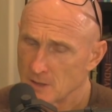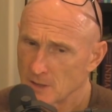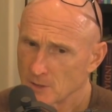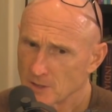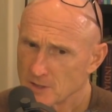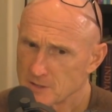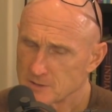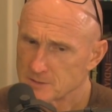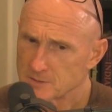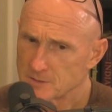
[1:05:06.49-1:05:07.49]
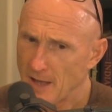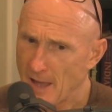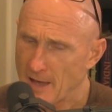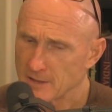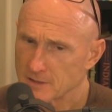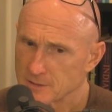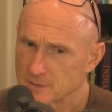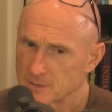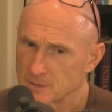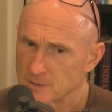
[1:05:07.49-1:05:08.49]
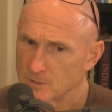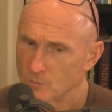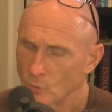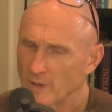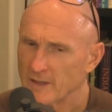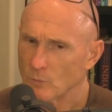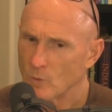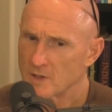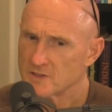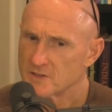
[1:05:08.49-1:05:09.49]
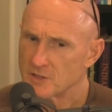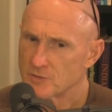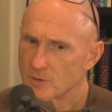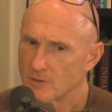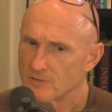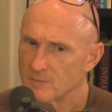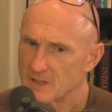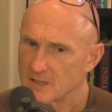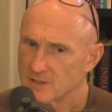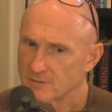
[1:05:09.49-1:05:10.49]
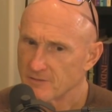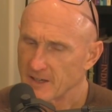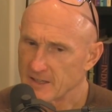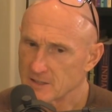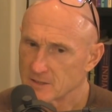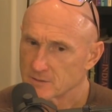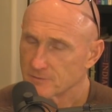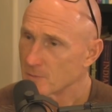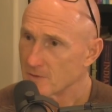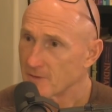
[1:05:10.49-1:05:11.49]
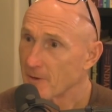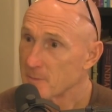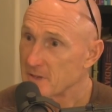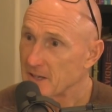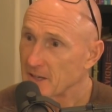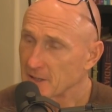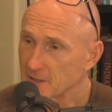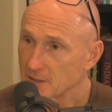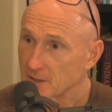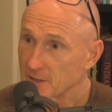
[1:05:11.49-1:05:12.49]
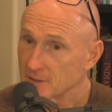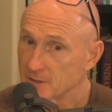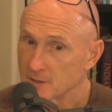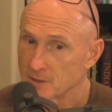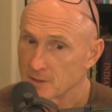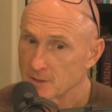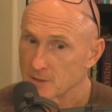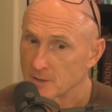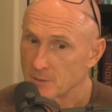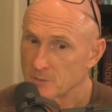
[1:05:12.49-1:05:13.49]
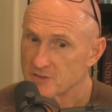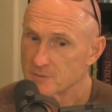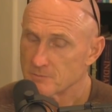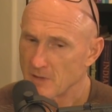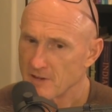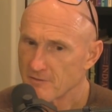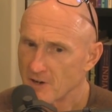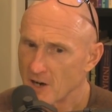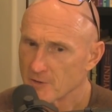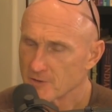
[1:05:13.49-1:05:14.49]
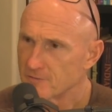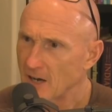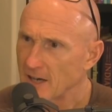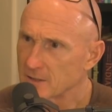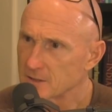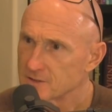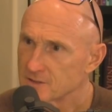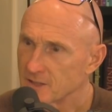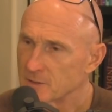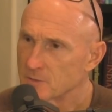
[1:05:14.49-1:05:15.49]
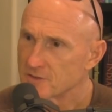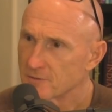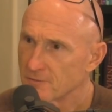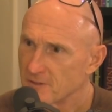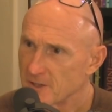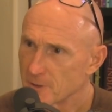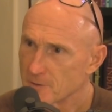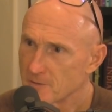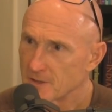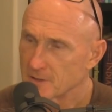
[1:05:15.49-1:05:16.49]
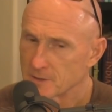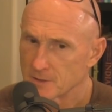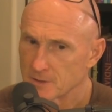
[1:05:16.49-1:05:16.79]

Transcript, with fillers: I looked at what it was that drove me to fight from the very beginning. And it was my father's violence, and it was the fear that